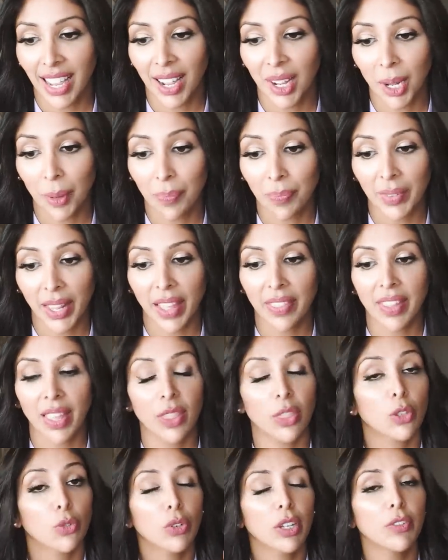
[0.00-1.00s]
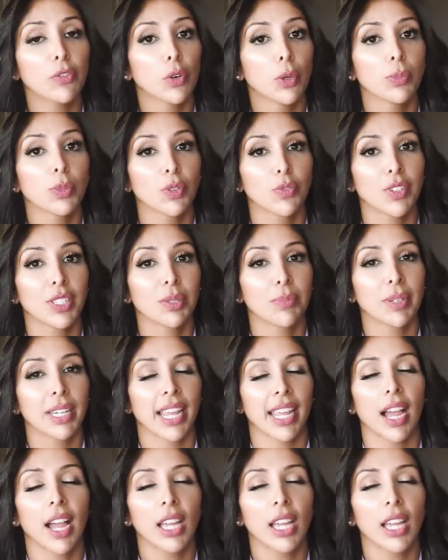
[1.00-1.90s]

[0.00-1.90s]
And then three forms of vitamin A.